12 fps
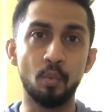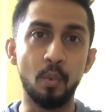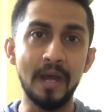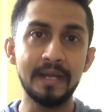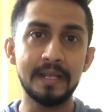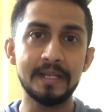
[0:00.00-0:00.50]

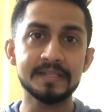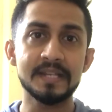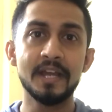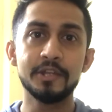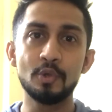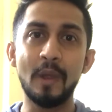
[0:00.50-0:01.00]
One
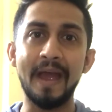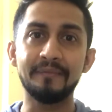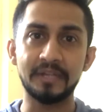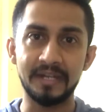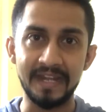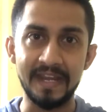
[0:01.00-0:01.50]
is you
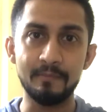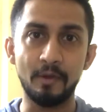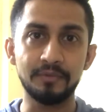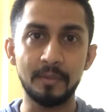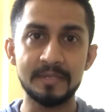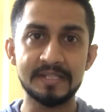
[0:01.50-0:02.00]
have the name
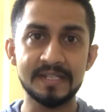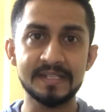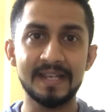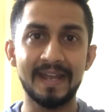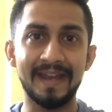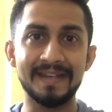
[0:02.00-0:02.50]
of the
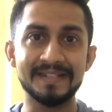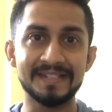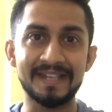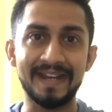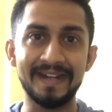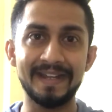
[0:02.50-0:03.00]
business and
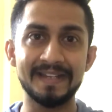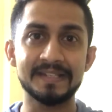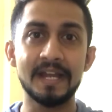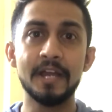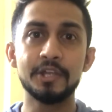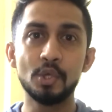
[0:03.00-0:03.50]
second is